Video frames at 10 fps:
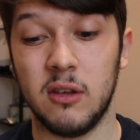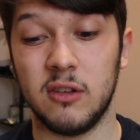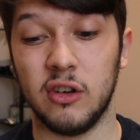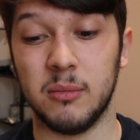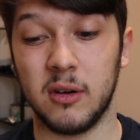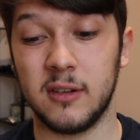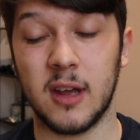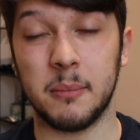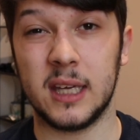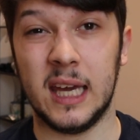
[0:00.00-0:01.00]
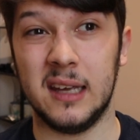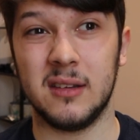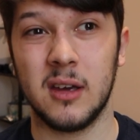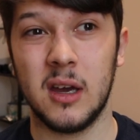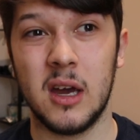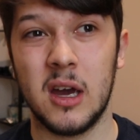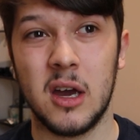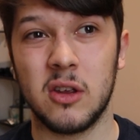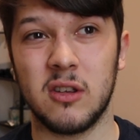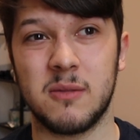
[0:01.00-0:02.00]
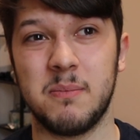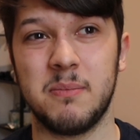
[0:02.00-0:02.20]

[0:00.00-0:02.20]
Zouma and some kid just